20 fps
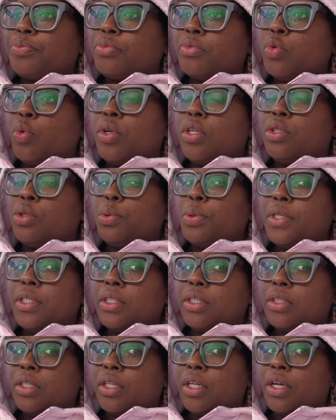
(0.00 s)
well, the twins
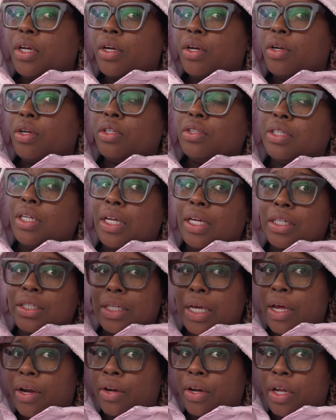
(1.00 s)
is in there. Today is
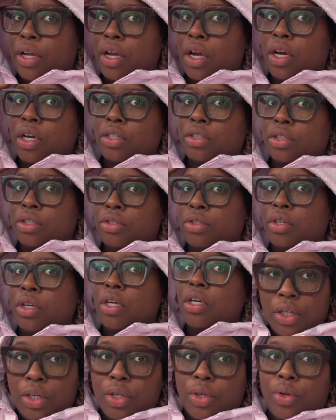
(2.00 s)
Saturday, y'all, so,
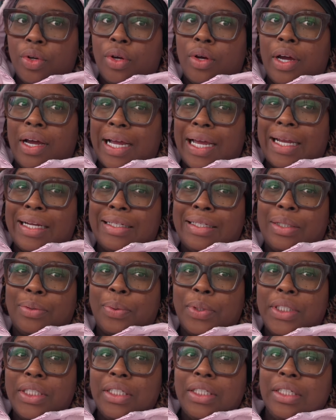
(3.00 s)
you know, I got to deal
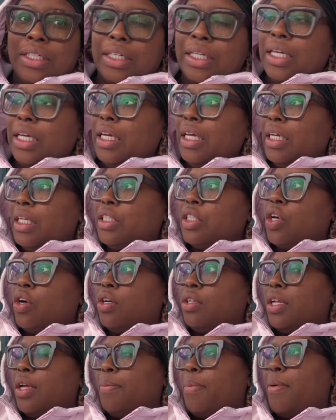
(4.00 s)
with the kids all
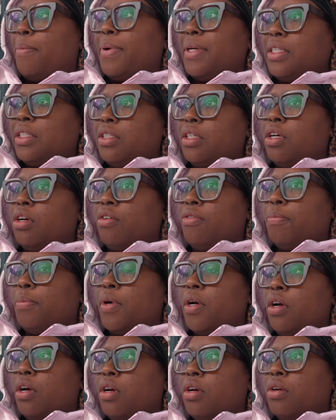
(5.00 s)
day by myself.
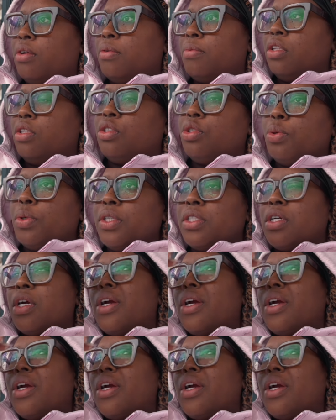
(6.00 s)
But um, the twins are